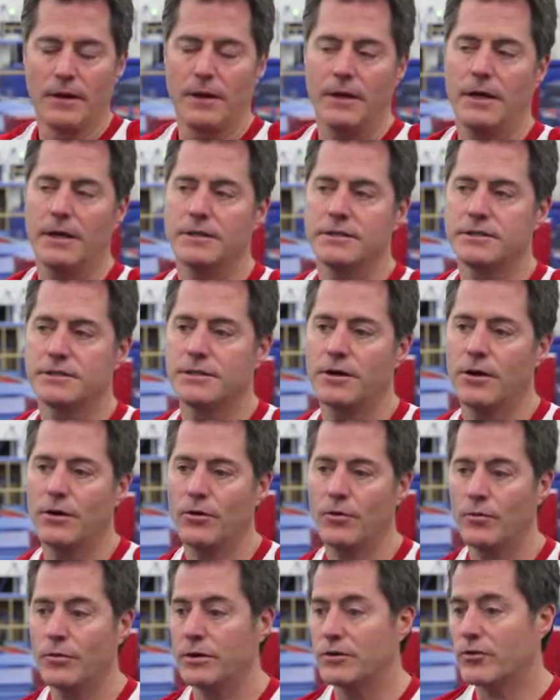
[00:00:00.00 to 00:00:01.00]
And so
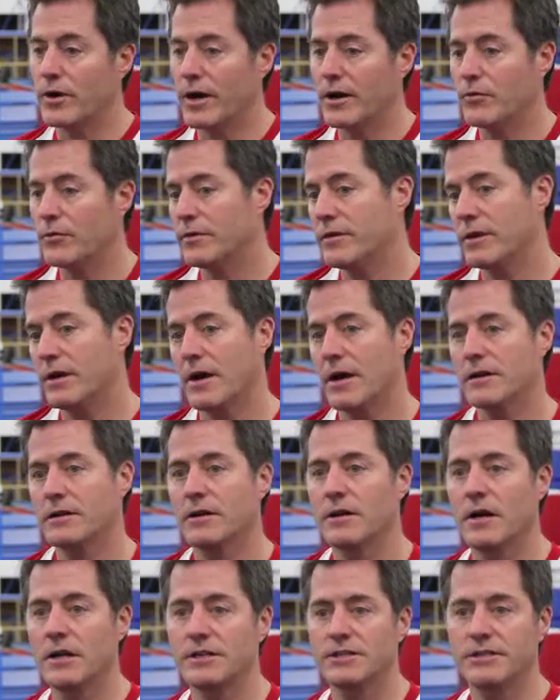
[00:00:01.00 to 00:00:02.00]
we tried it with the
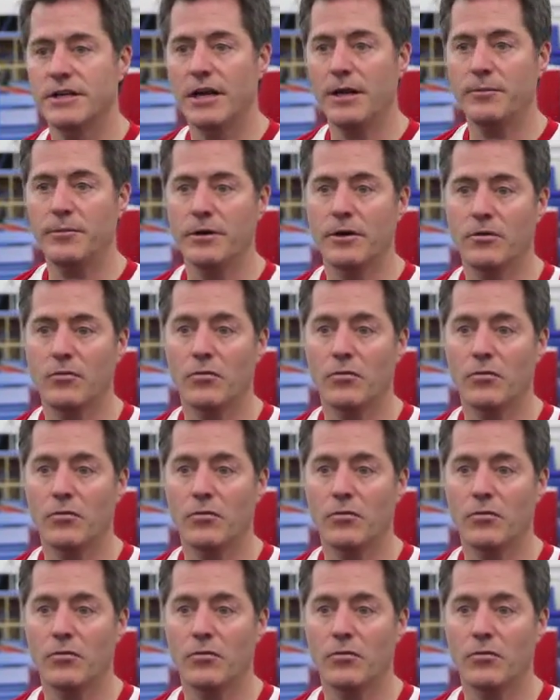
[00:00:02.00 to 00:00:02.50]
octagon shape, and it